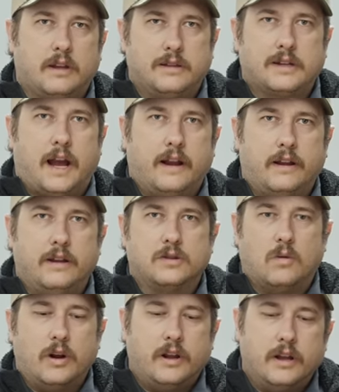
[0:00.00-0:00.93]
kind of
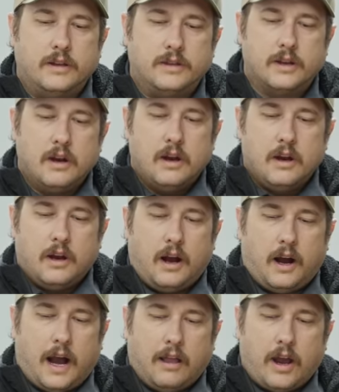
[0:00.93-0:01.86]
is what it is.
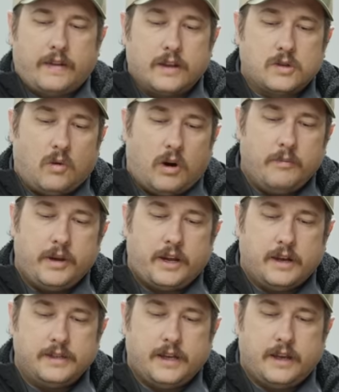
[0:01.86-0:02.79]
I like this one
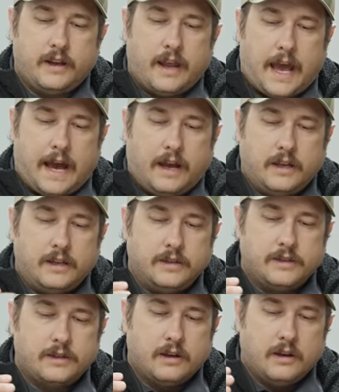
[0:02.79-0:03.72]
because it
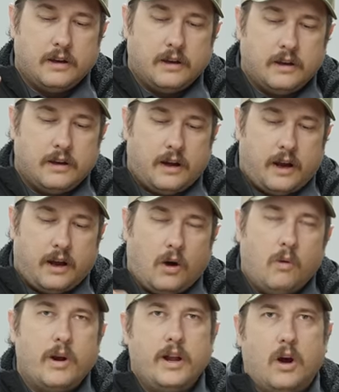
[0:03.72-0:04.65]
has
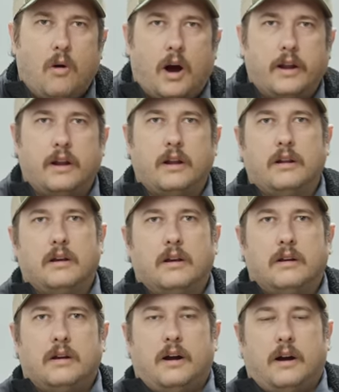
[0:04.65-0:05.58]
a window on it.
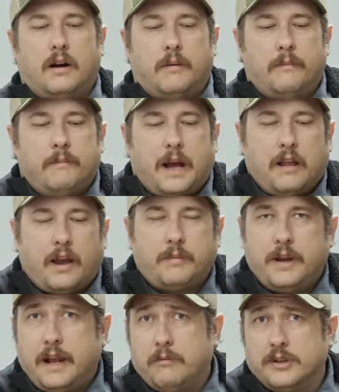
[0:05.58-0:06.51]
I
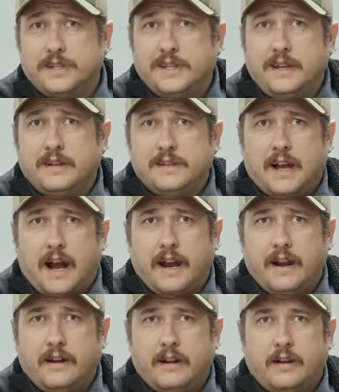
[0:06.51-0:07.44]
like being able to see
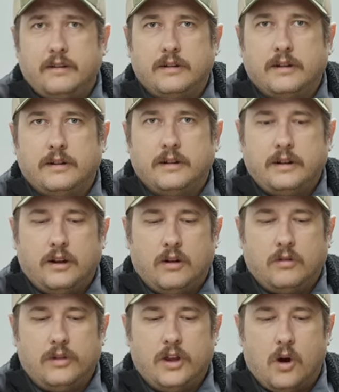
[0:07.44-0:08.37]
inside and, you
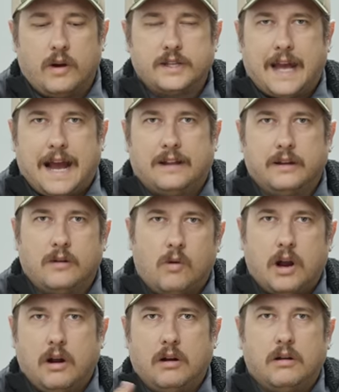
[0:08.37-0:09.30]
know exactly
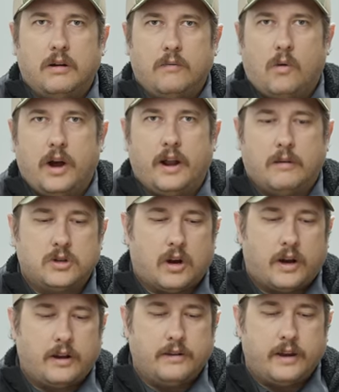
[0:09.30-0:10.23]
where and what I'm
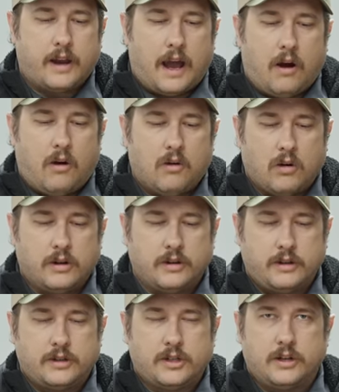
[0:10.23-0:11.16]
trying to dig out, or
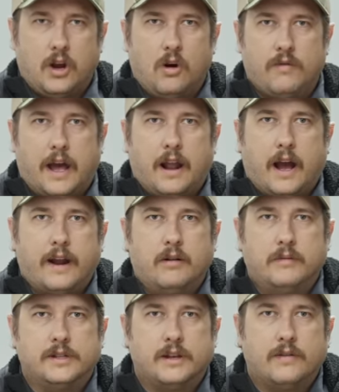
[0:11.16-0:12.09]
to know if that
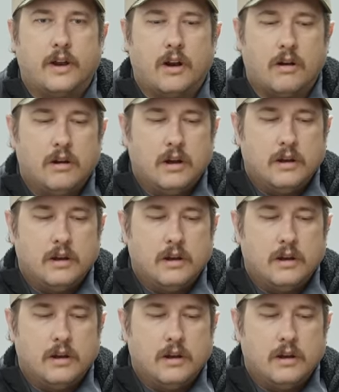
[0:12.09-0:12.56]
item is in there